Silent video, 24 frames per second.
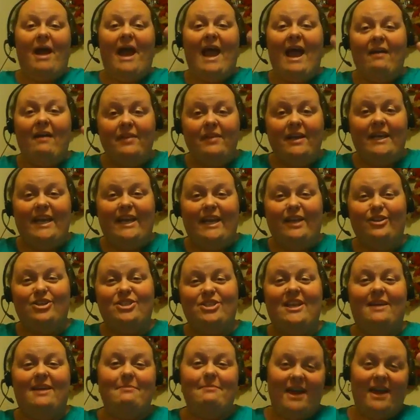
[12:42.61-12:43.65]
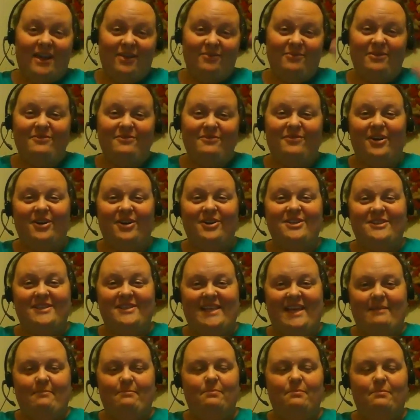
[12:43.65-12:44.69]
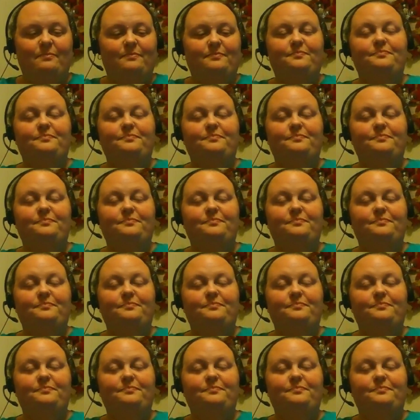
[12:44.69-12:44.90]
having an English name, I can refer to them.